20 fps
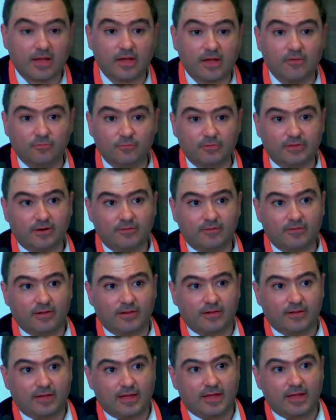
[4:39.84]

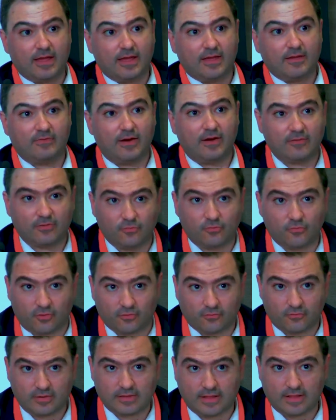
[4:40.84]
ultra-vires
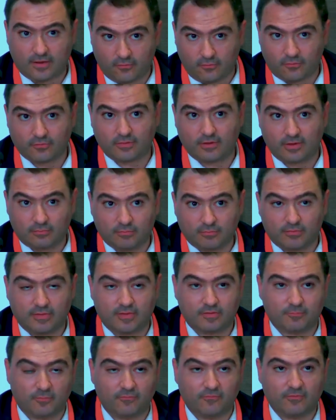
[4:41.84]
doctrine, according to
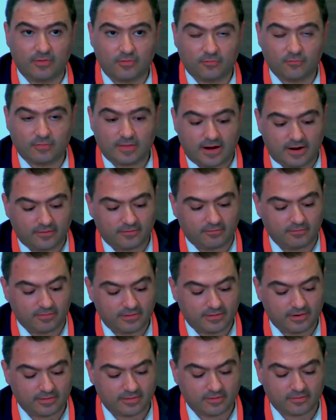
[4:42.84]
this provision, Article
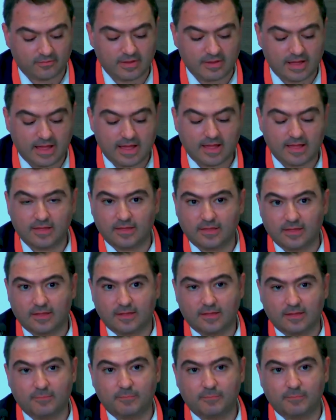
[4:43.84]

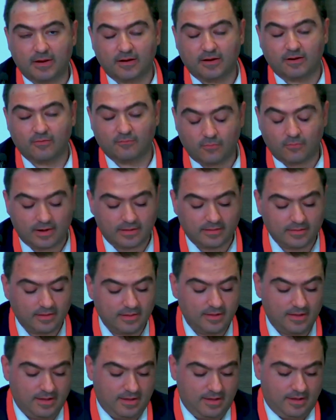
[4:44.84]
33A, Paragraph 1,
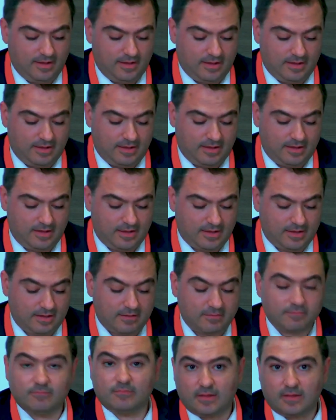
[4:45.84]

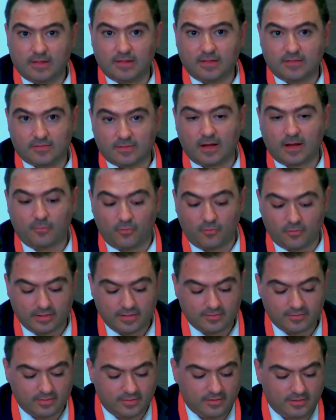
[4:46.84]
is
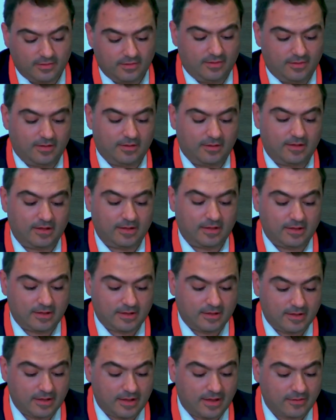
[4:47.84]
abolished.
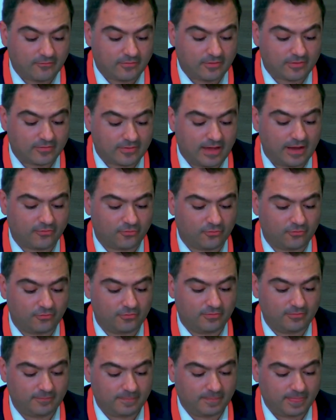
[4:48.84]
A transaction
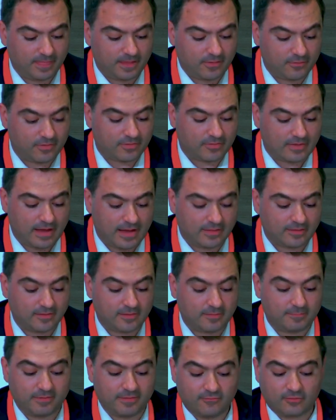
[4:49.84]
which under the
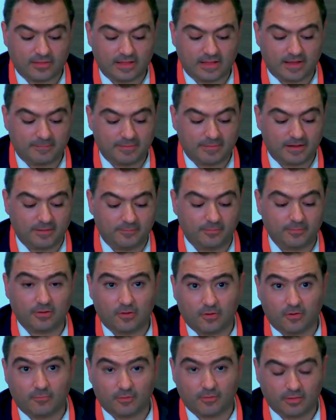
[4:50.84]
previously applicable
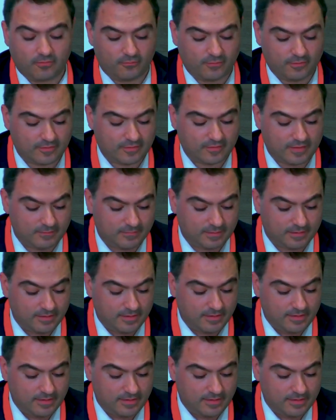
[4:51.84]
common law regime